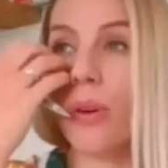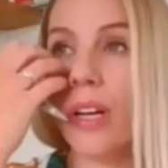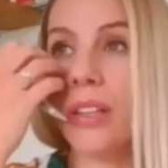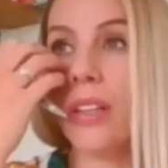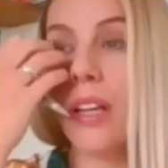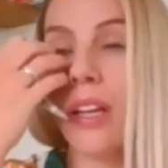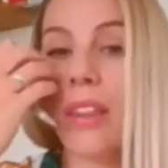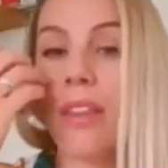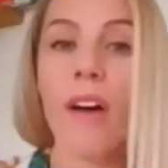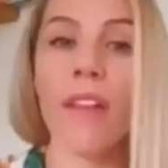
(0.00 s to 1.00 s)
And
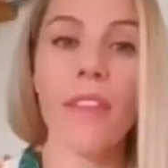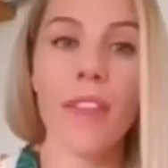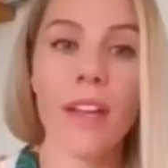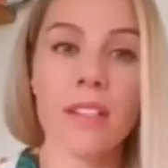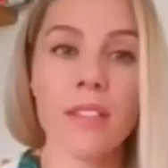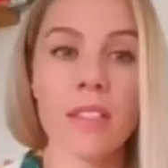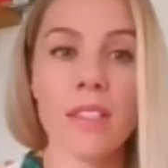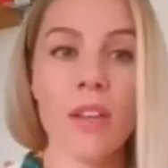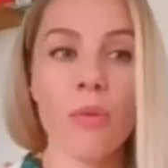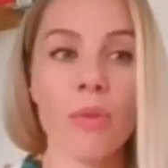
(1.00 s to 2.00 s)
the fact that there's
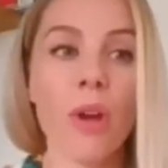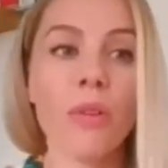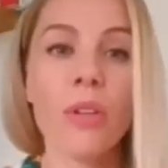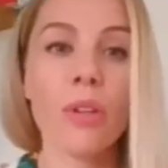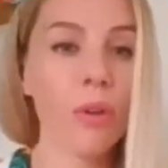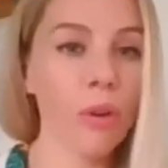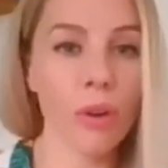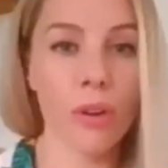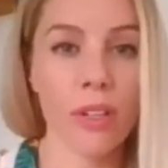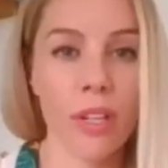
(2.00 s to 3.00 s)
still no
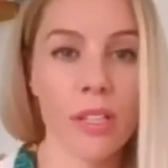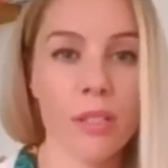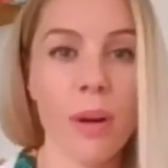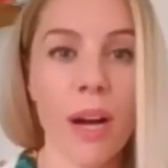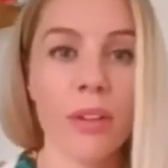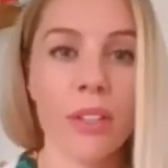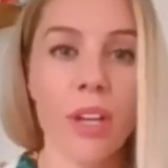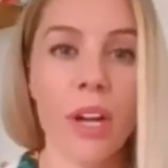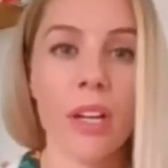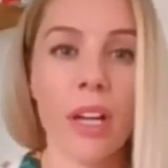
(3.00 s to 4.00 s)
cure as well, you
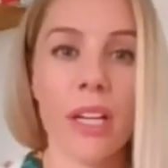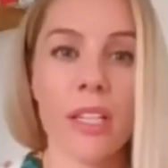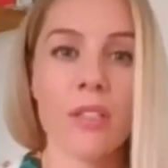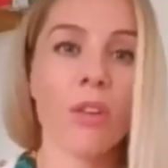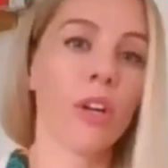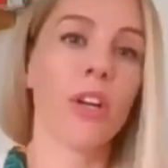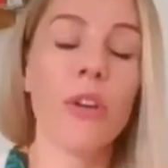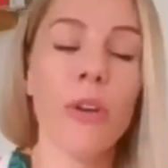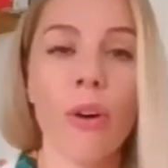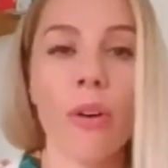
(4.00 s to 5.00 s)
know, like it's not a
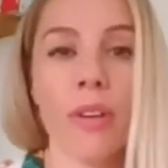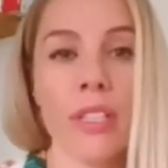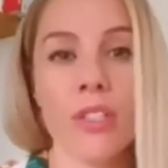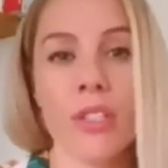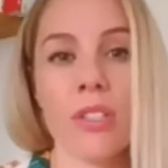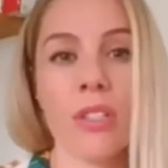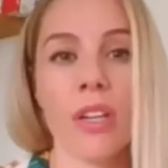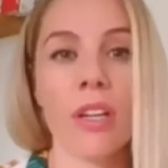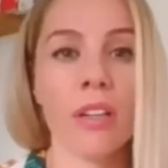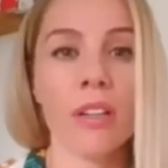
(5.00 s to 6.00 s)
cure, it's just
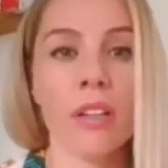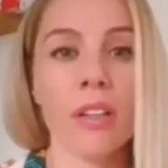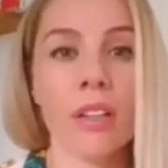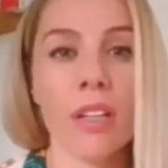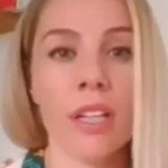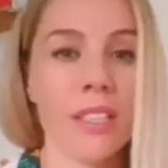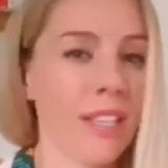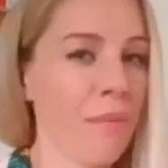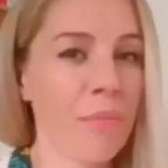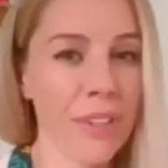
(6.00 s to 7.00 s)
a
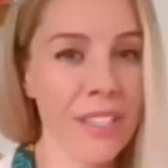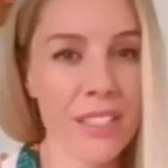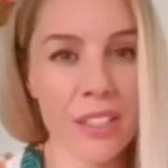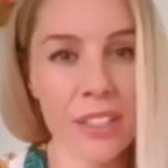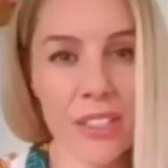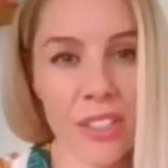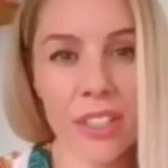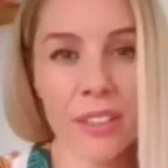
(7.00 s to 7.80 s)
temporary solution.